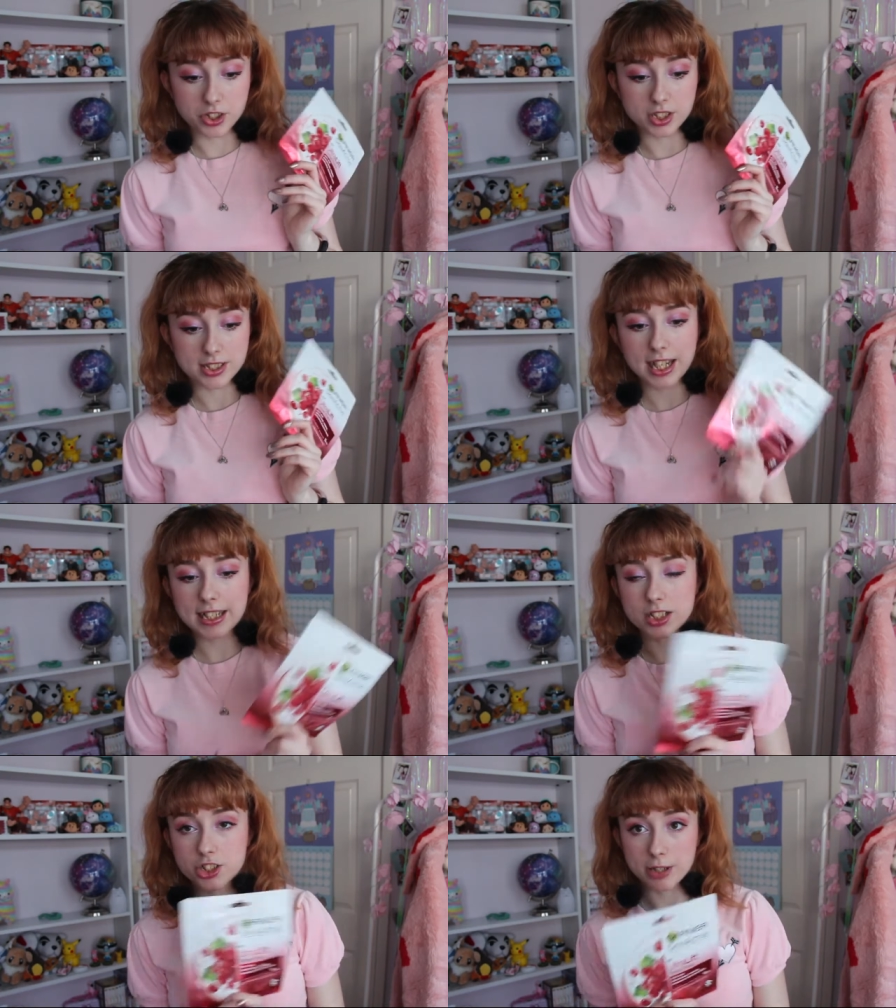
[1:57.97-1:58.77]
You just
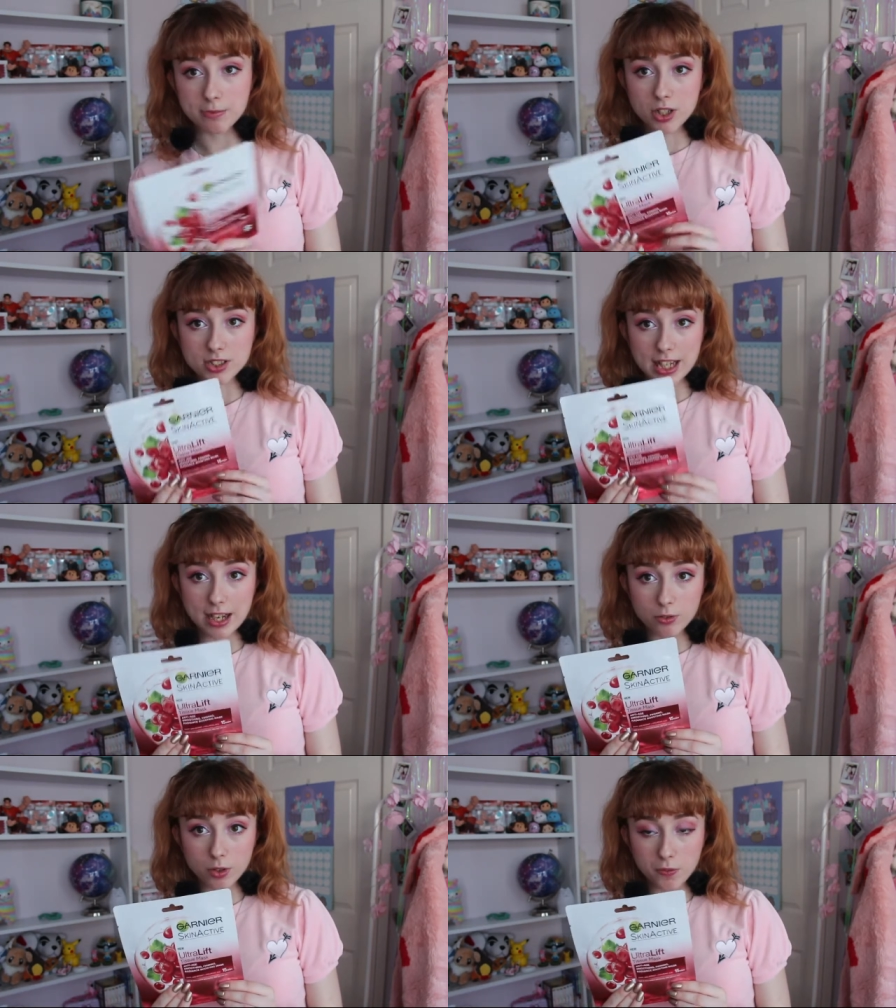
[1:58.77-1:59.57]
take the sheet mask
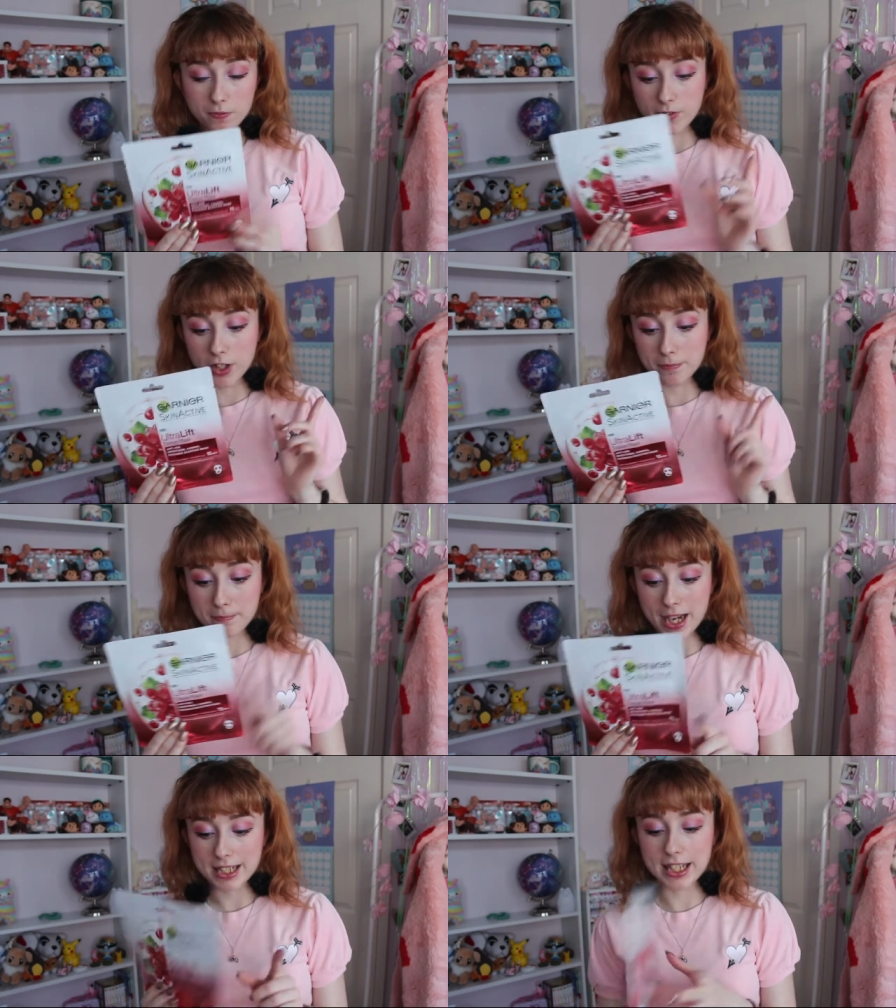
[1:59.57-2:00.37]
out of the
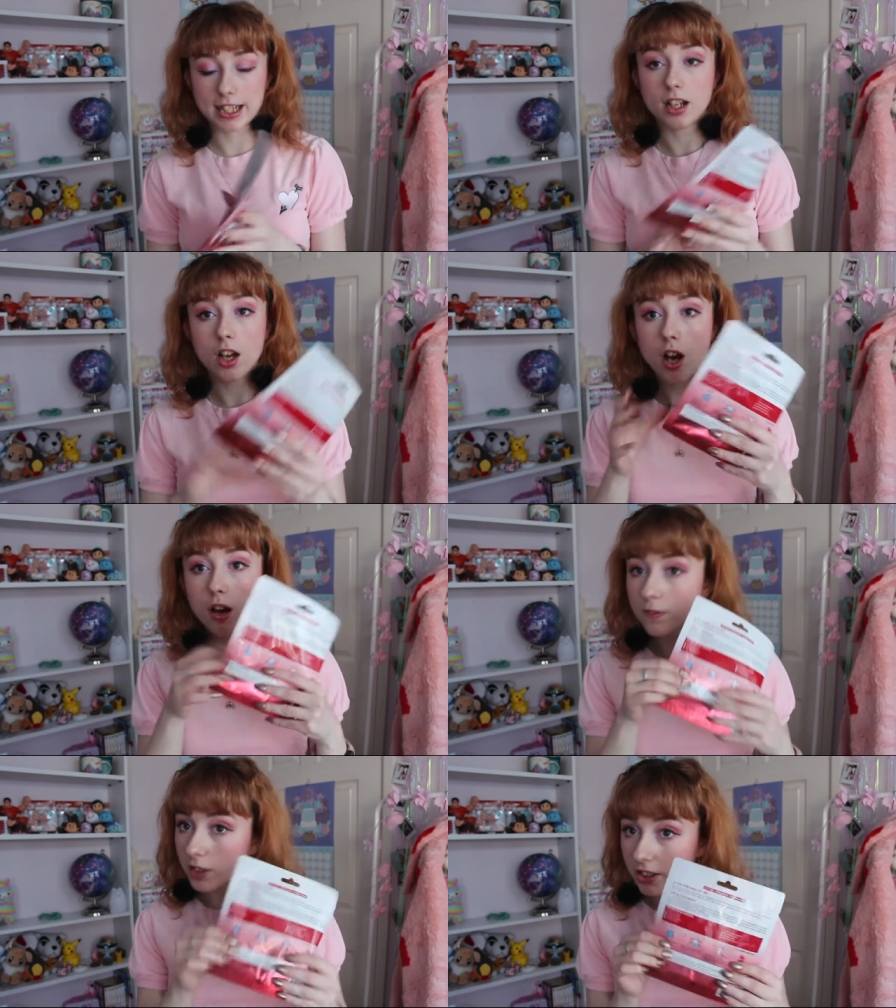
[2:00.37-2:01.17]
packet
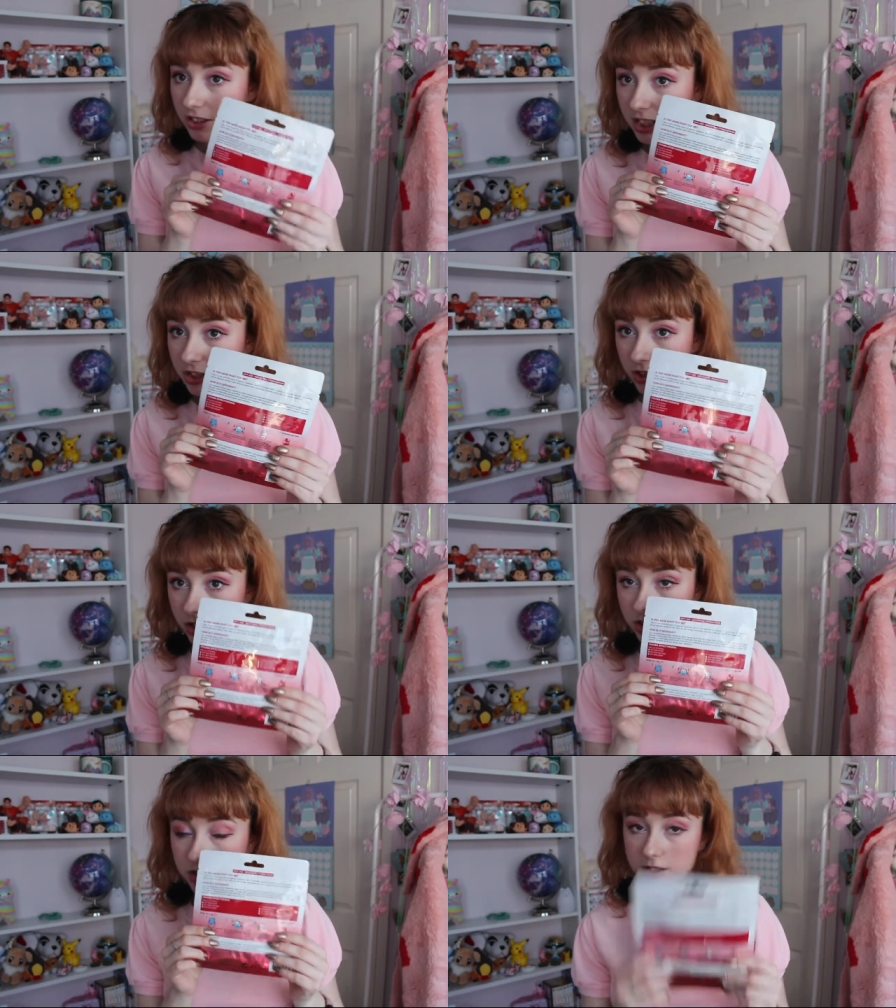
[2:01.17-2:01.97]
Follow the
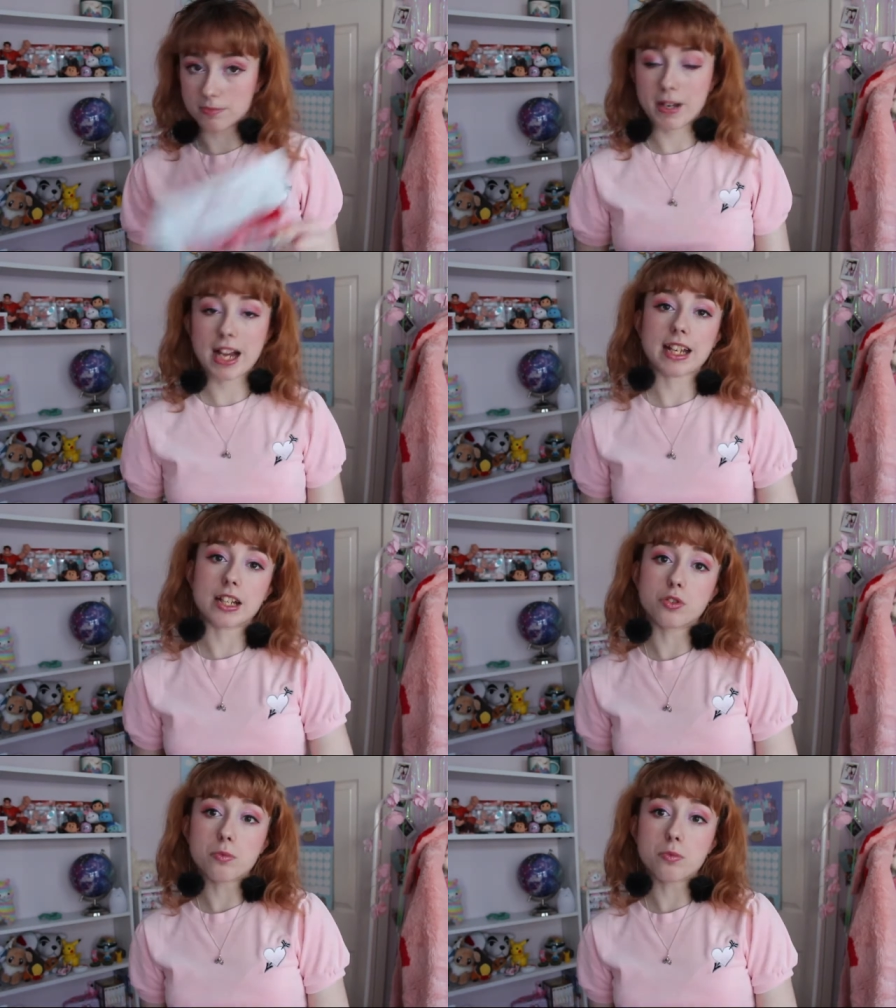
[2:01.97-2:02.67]
instructions on the back and